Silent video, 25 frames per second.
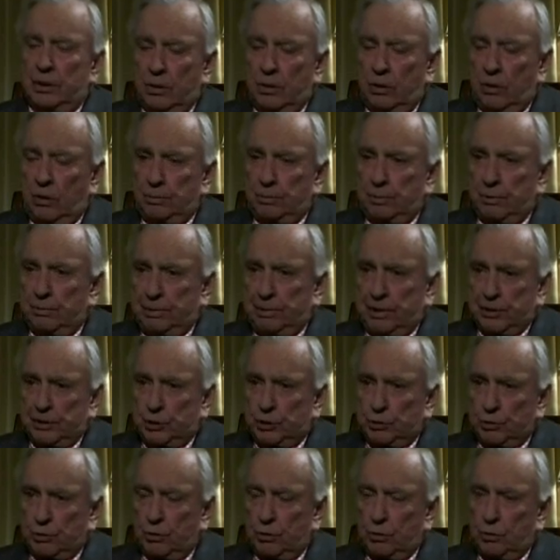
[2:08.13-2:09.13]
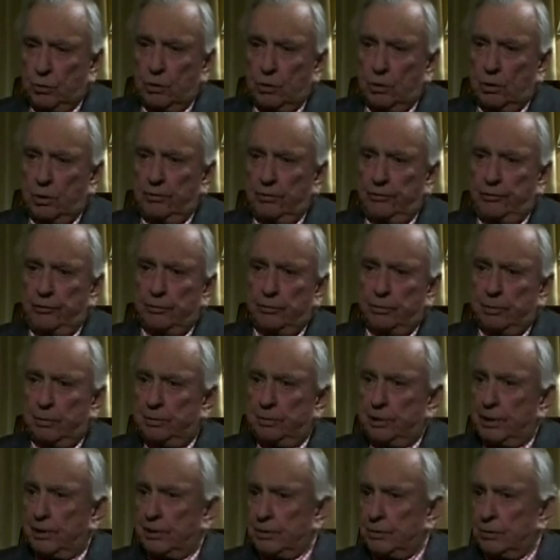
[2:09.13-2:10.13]
called Perpetual War for
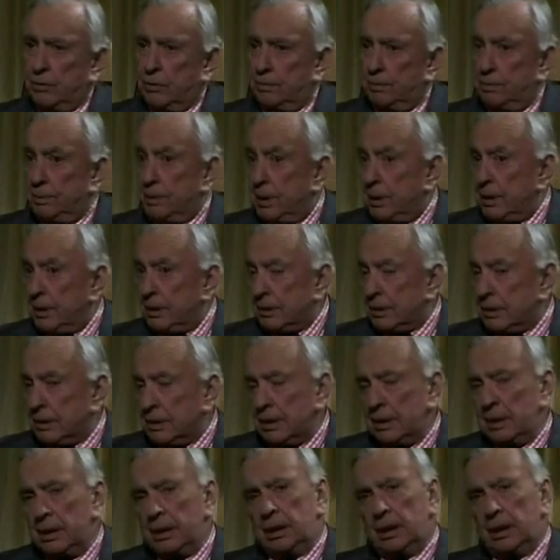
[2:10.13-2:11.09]
Perpetual Peace,